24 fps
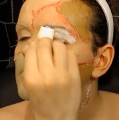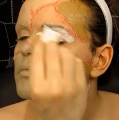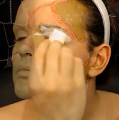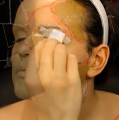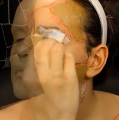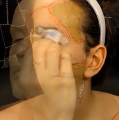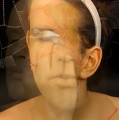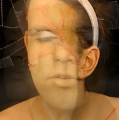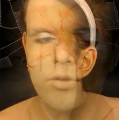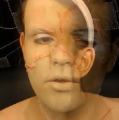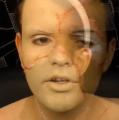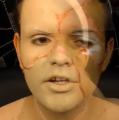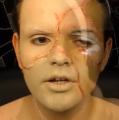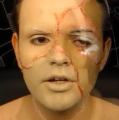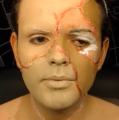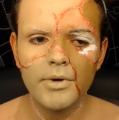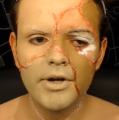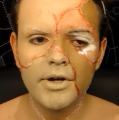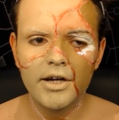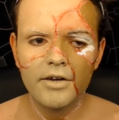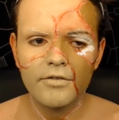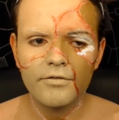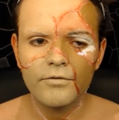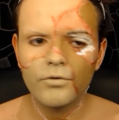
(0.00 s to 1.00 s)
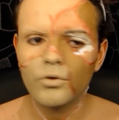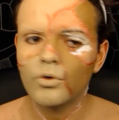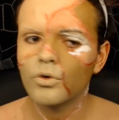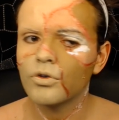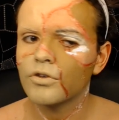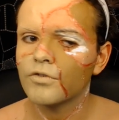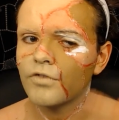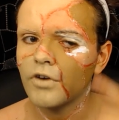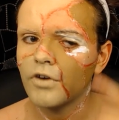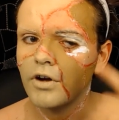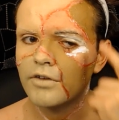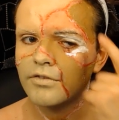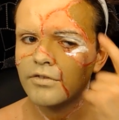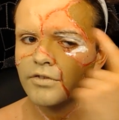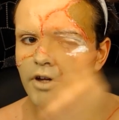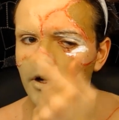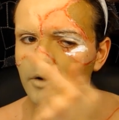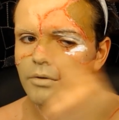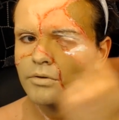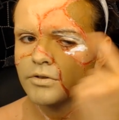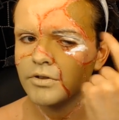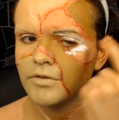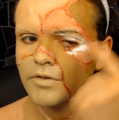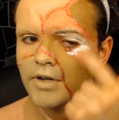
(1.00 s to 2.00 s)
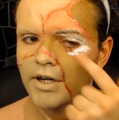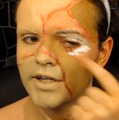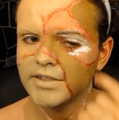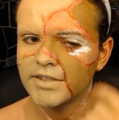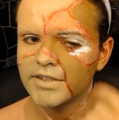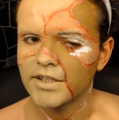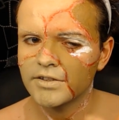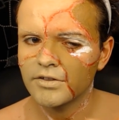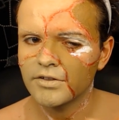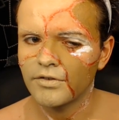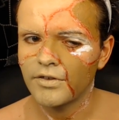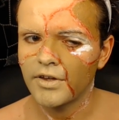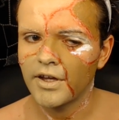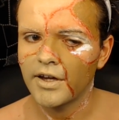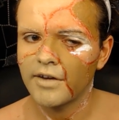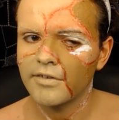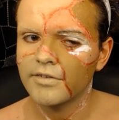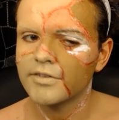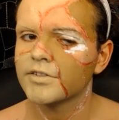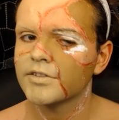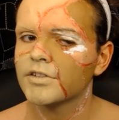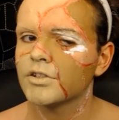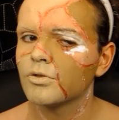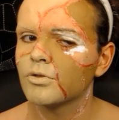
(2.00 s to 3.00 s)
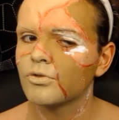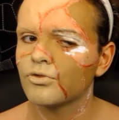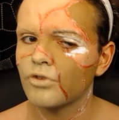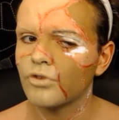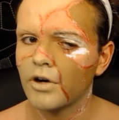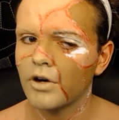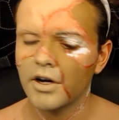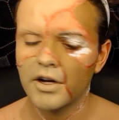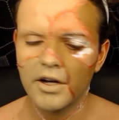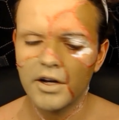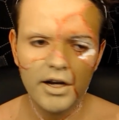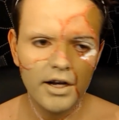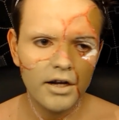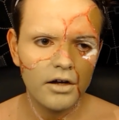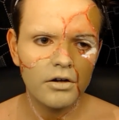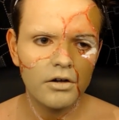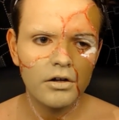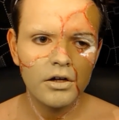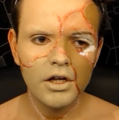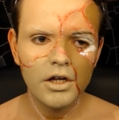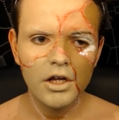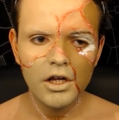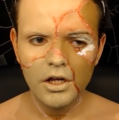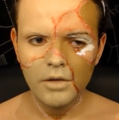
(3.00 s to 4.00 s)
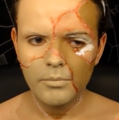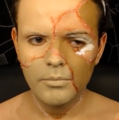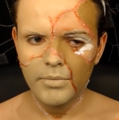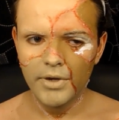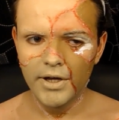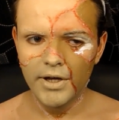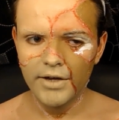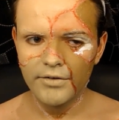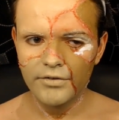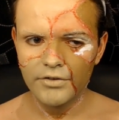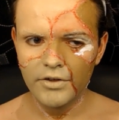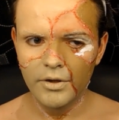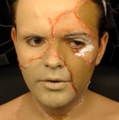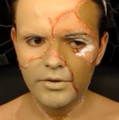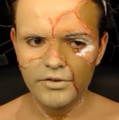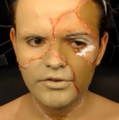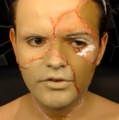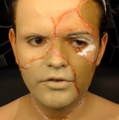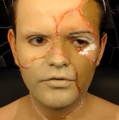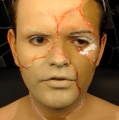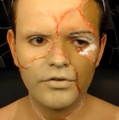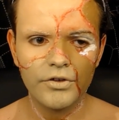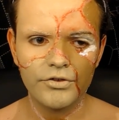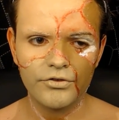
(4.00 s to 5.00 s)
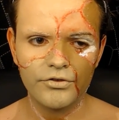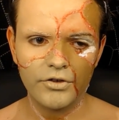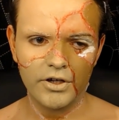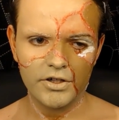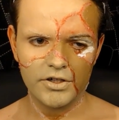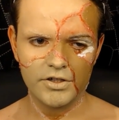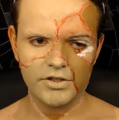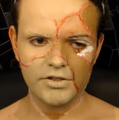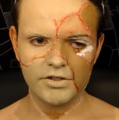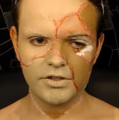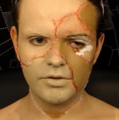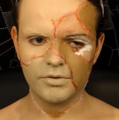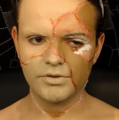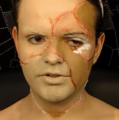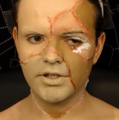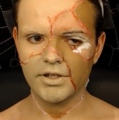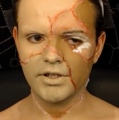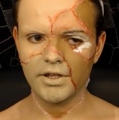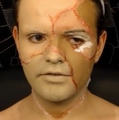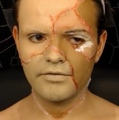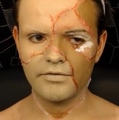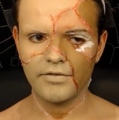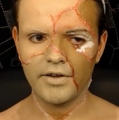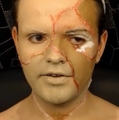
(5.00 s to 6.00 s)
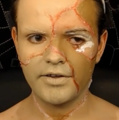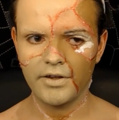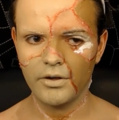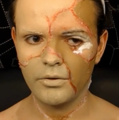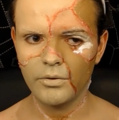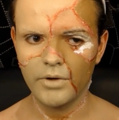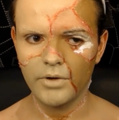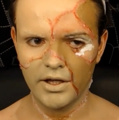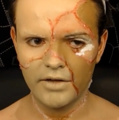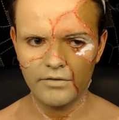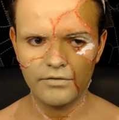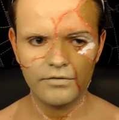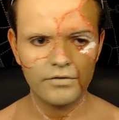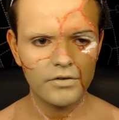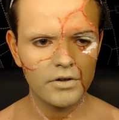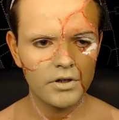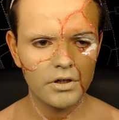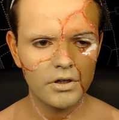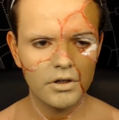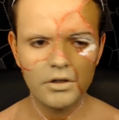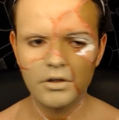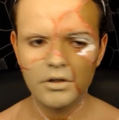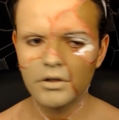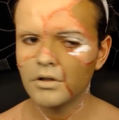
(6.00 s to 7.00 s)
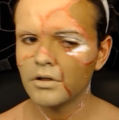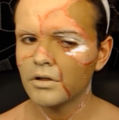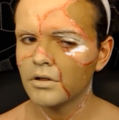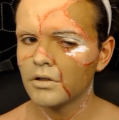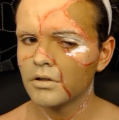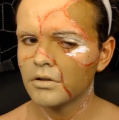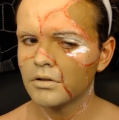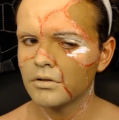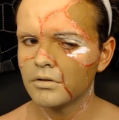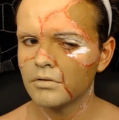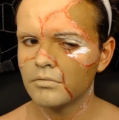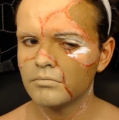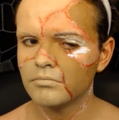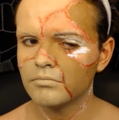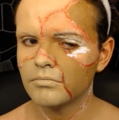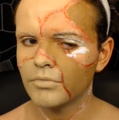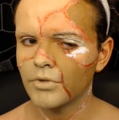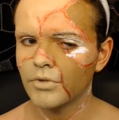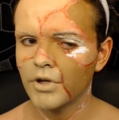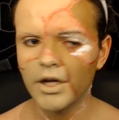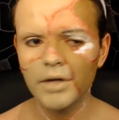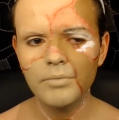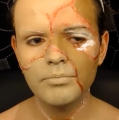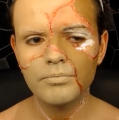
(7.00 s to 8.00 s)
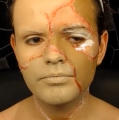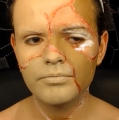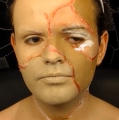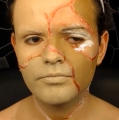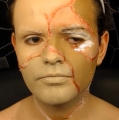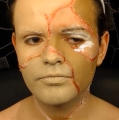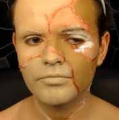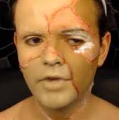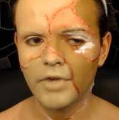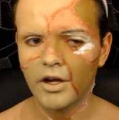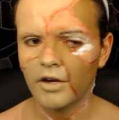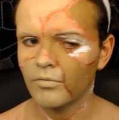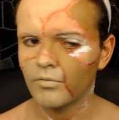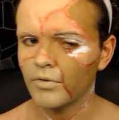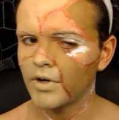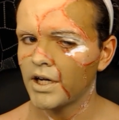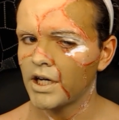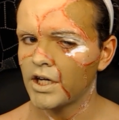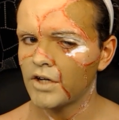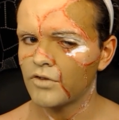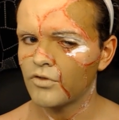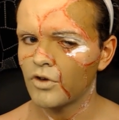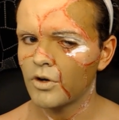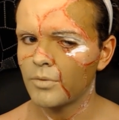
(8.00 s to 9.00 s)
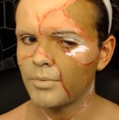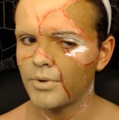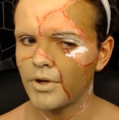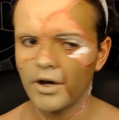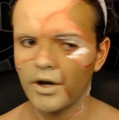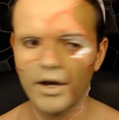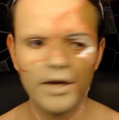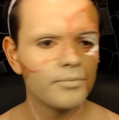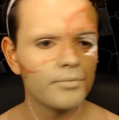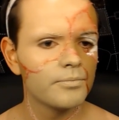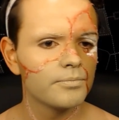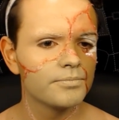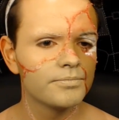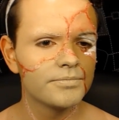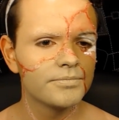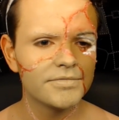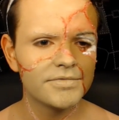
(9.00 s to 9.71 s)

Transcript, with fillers: Okay, so I did about four to five coats of latex on there. It's still drying now, but even though it's not fully dried, you can still see the effect it will give. Okay? Really droopy eye.